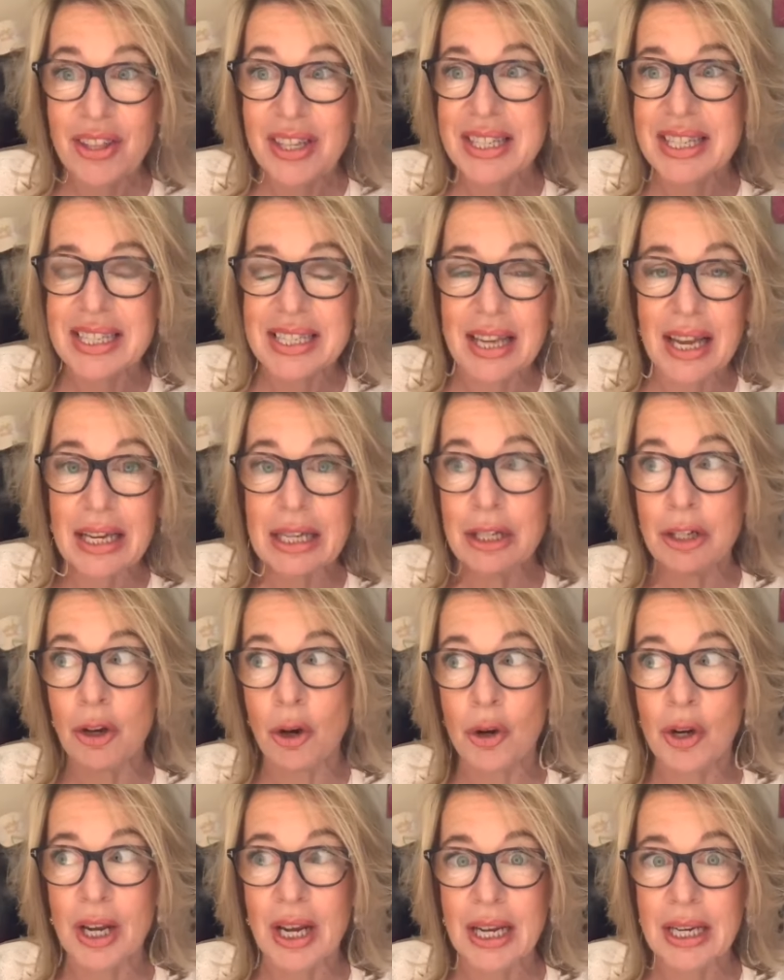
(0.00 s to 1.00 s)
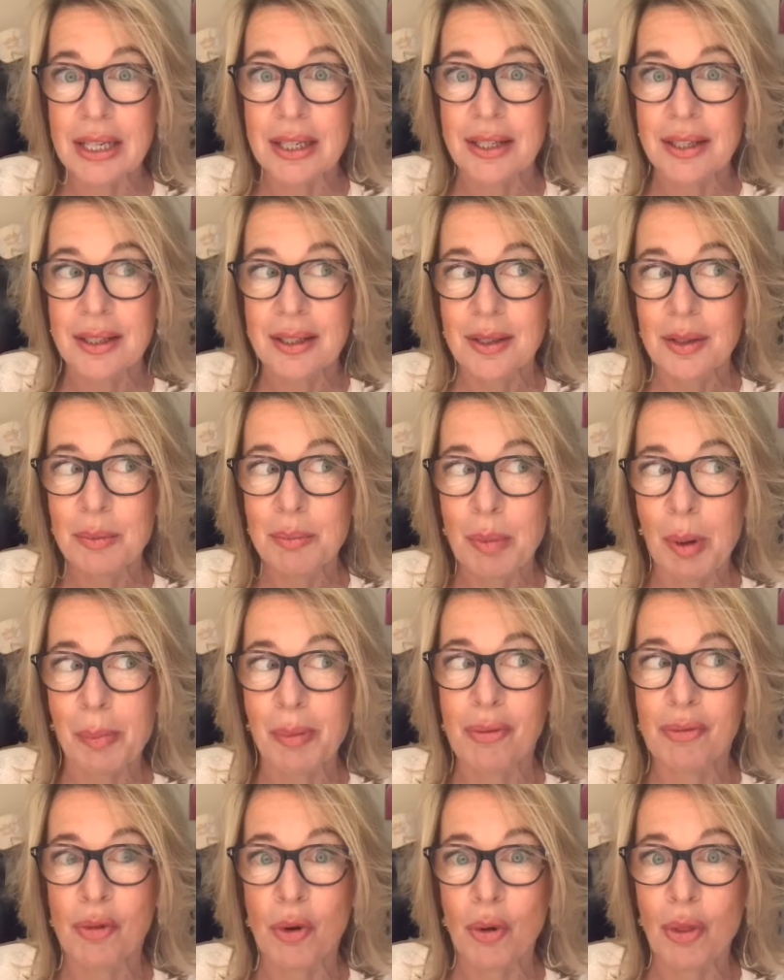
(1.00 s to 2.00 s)
this is like lock-in,
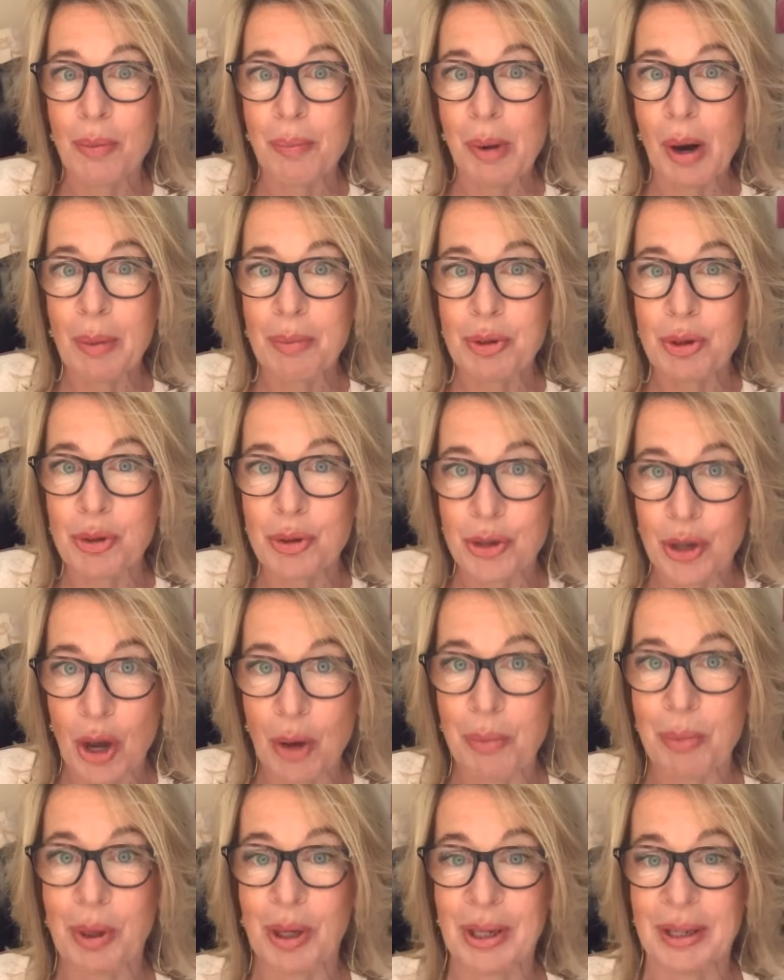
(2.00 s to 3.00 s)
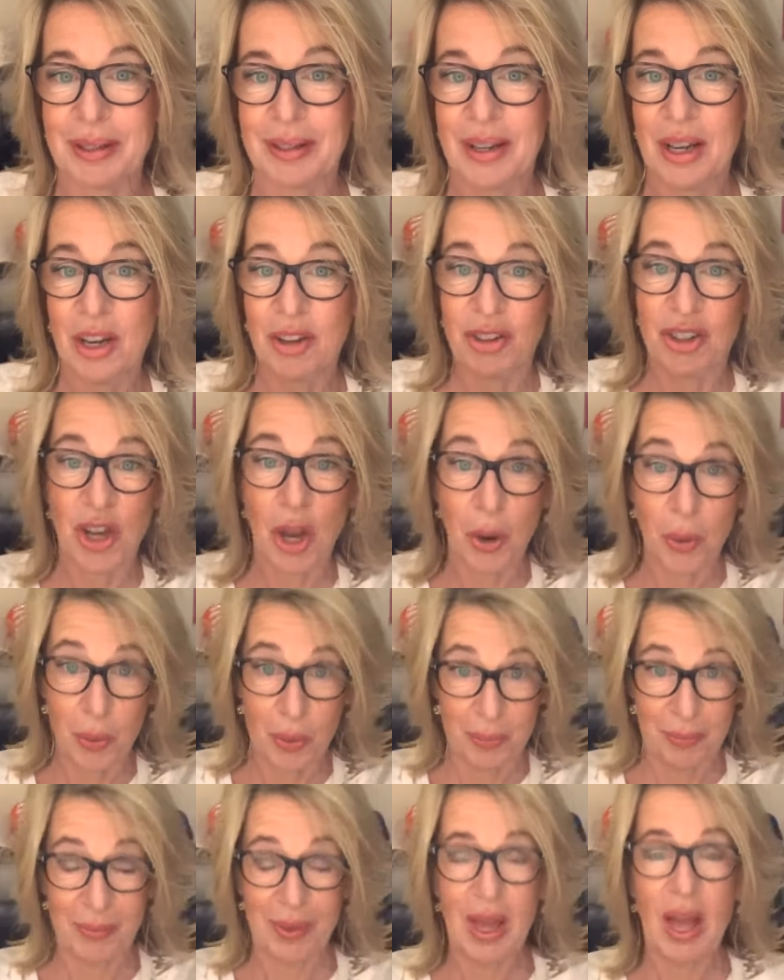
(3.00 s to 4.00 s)
but before the pub doors open.
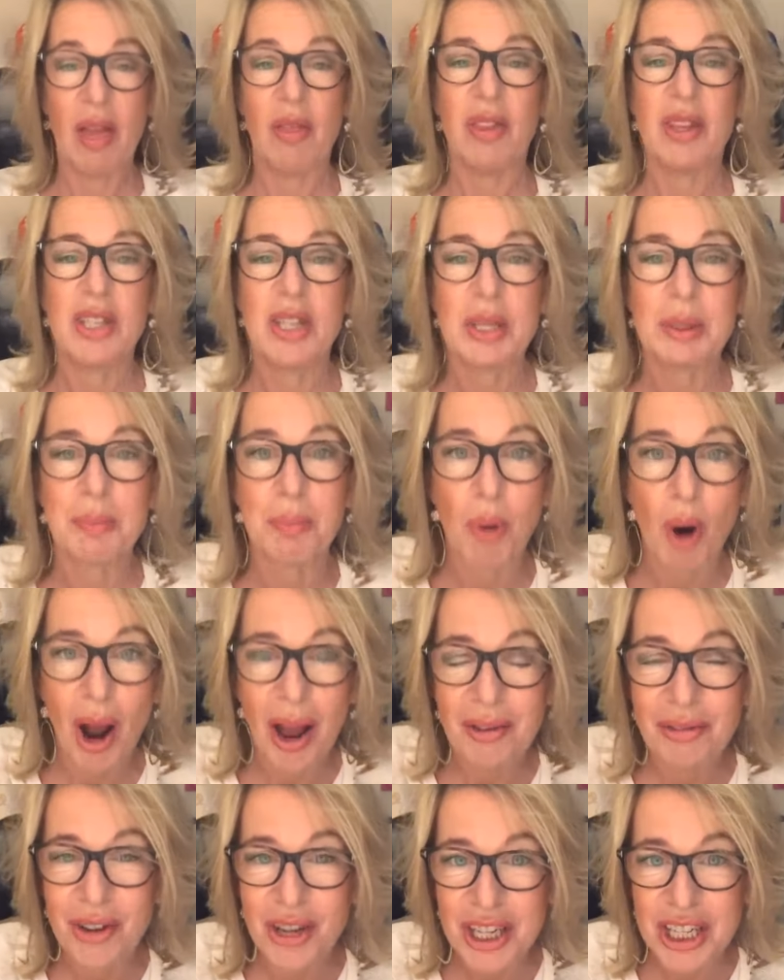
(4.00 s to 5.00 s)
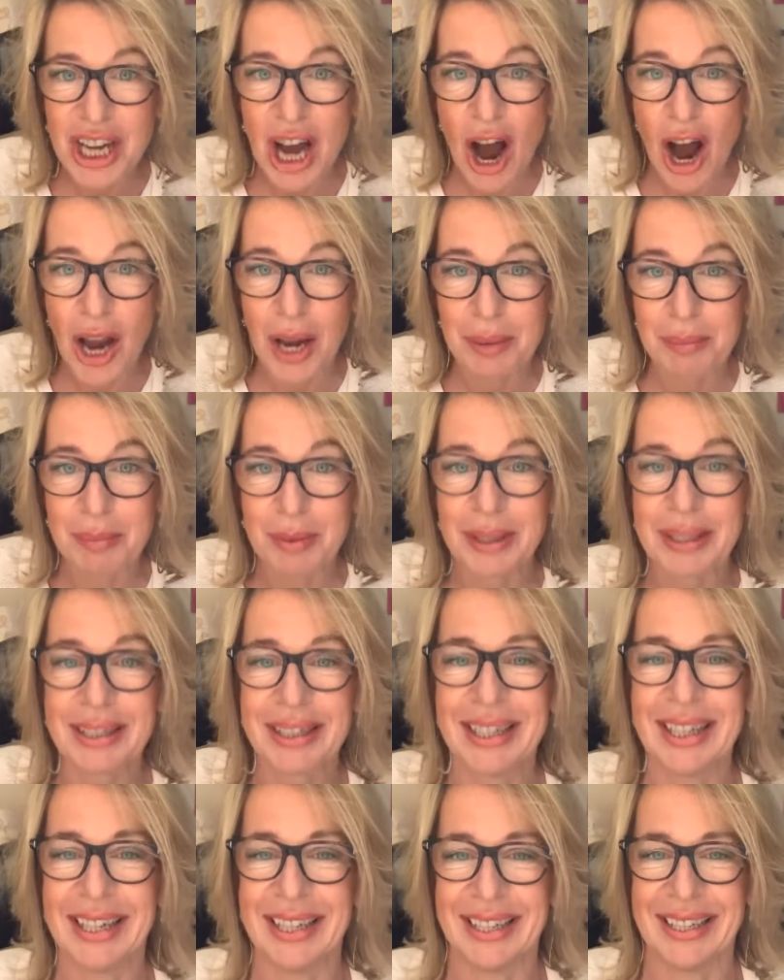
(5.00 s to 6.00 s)
So this is private
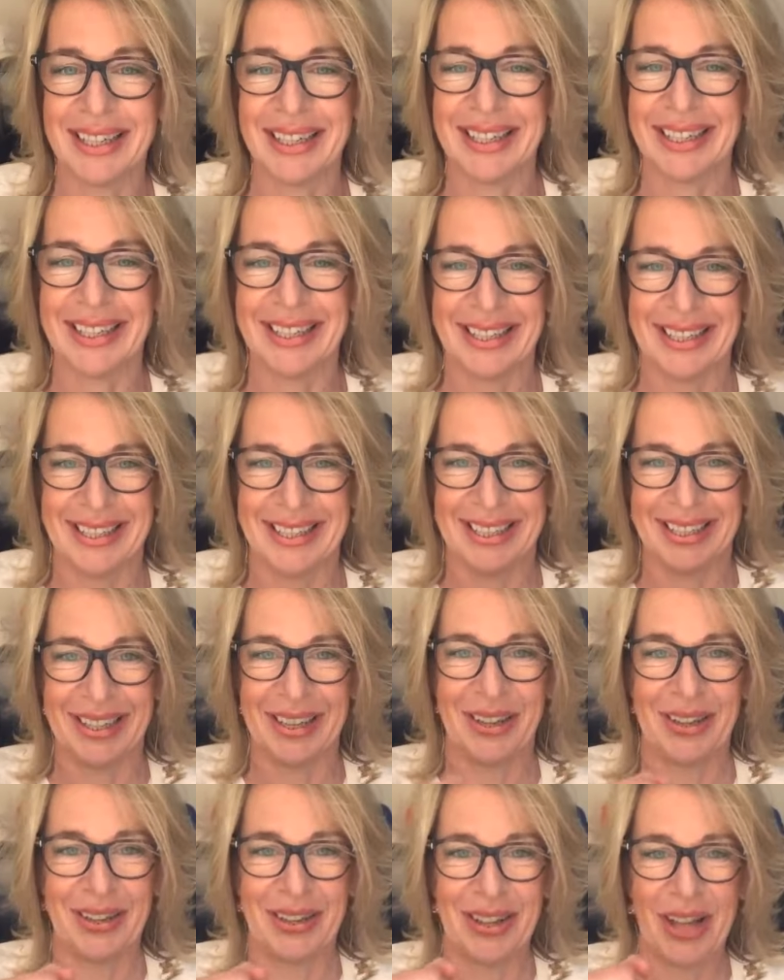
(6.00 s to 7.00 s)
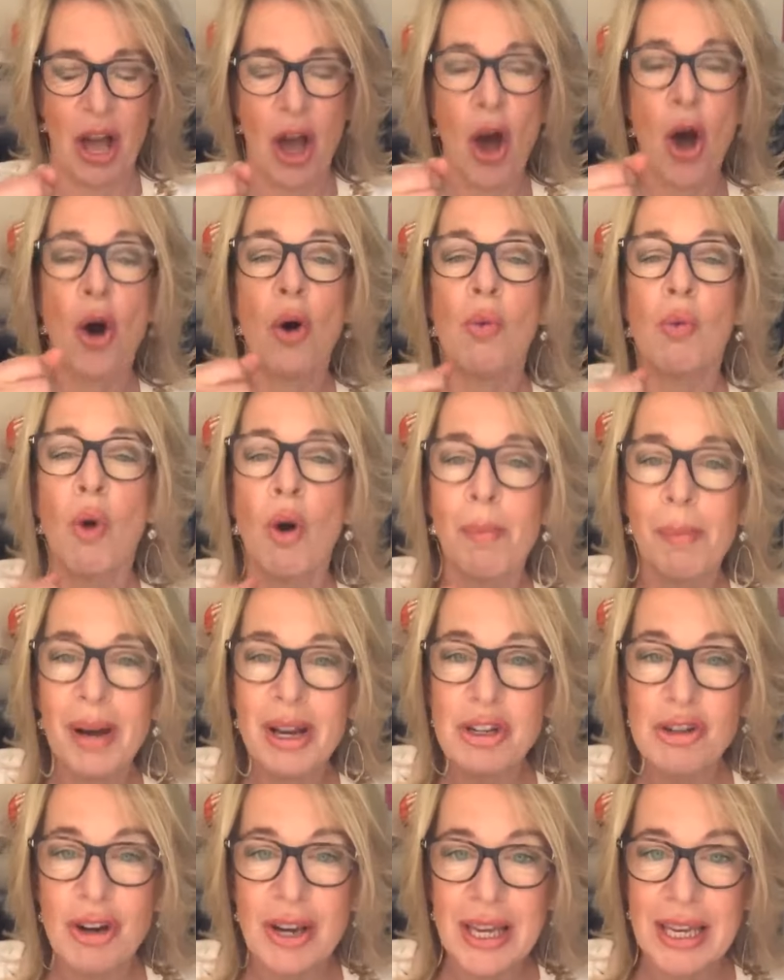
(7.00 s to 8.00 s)
time. What
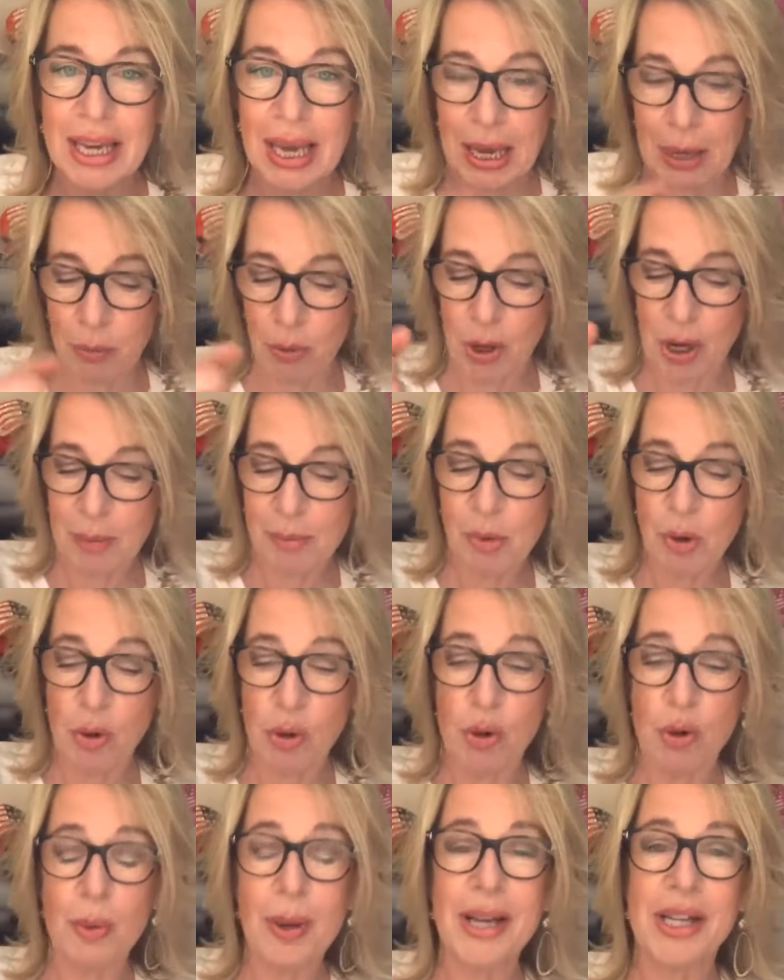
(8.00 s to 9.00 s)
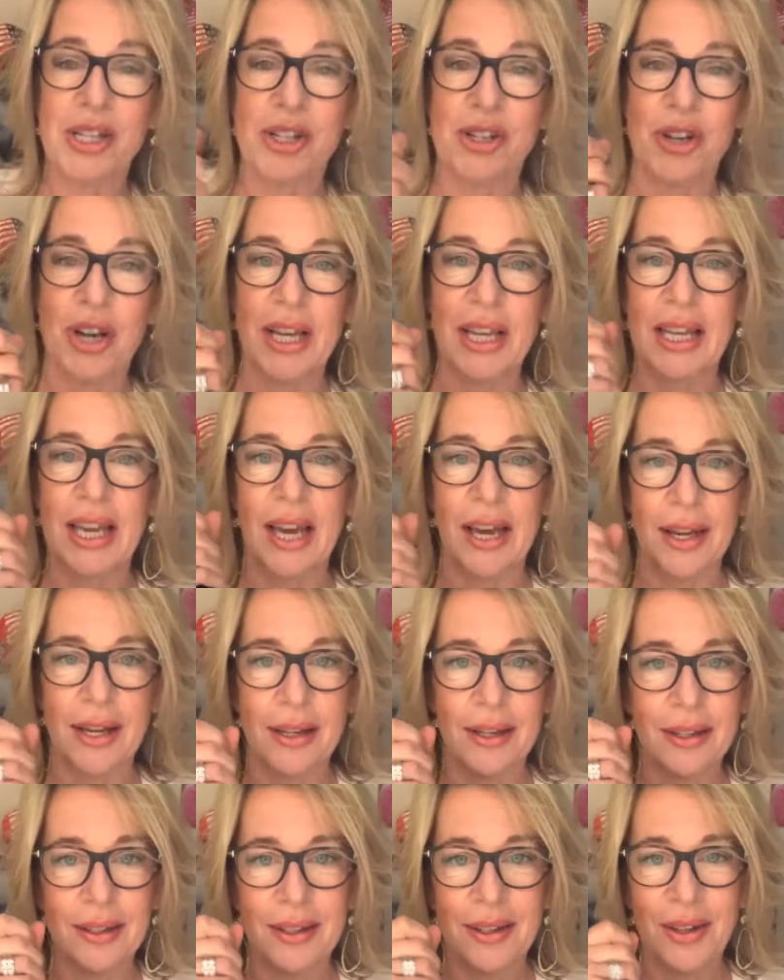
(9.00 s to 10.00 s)
am I drinking? What I'm always
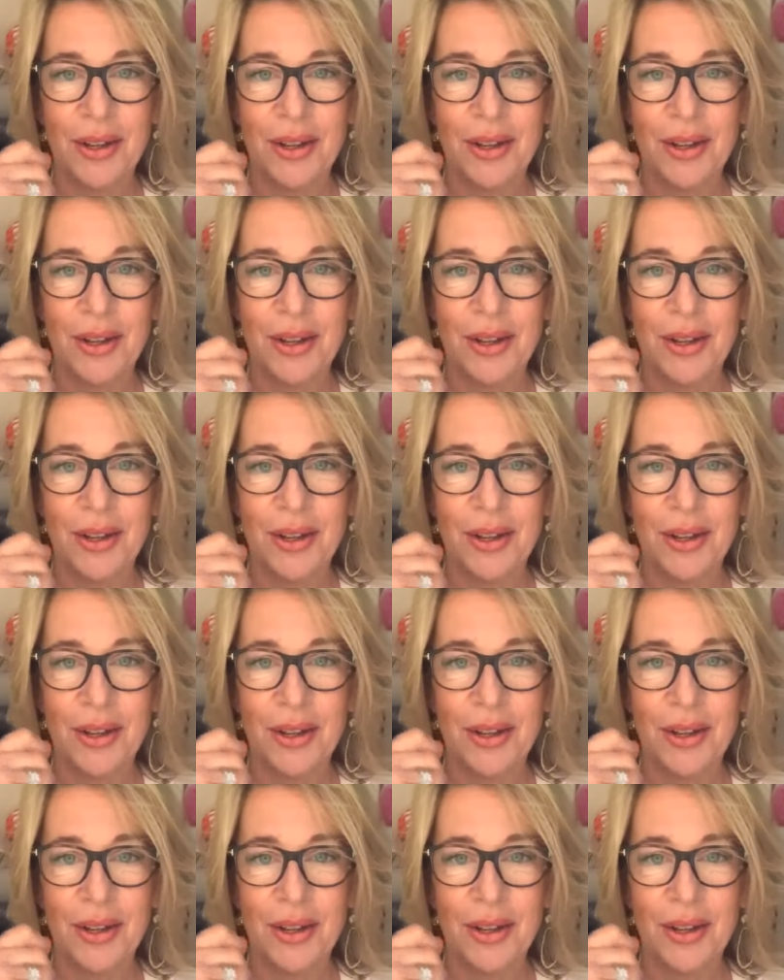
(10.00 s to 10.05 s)
drinking.